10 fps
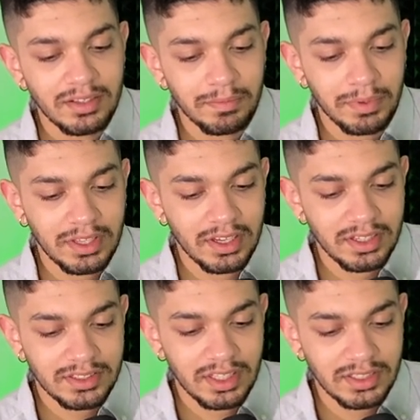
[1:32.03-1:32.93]

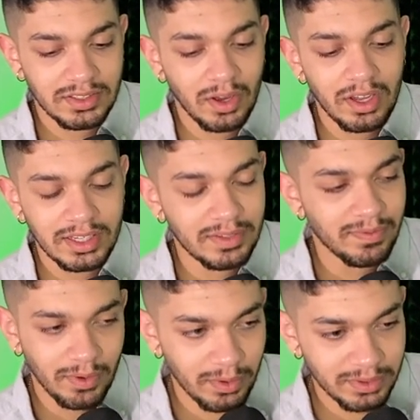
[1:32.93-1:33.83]
because they saw Nick
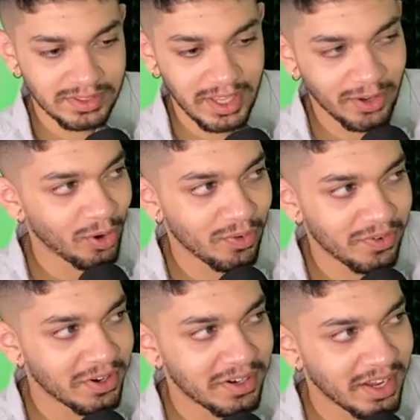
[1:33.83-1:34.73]
Foles take
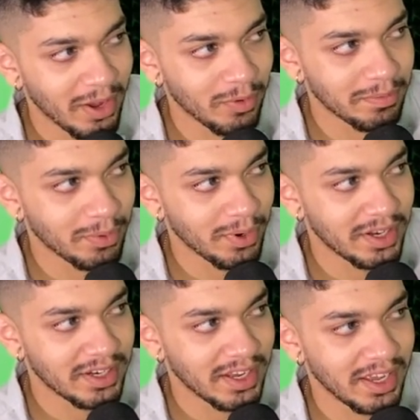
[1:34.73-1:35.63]
over at one
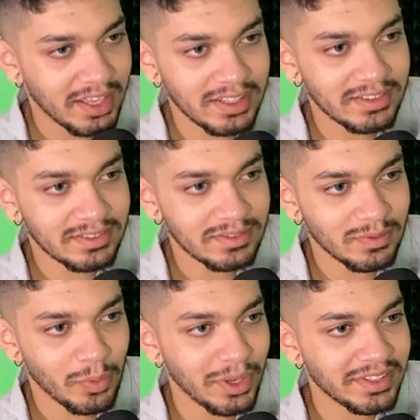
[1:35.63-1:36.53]
point and
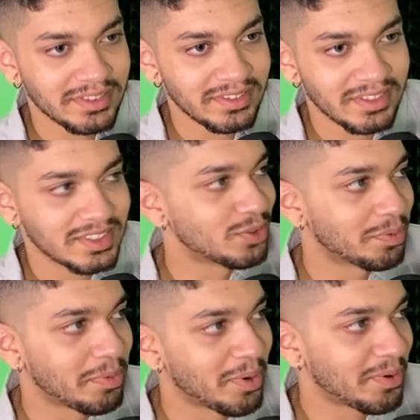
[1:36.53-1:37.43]
win a
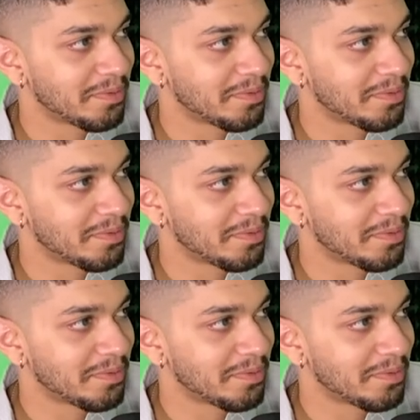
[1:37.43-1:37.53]
Super Bowl.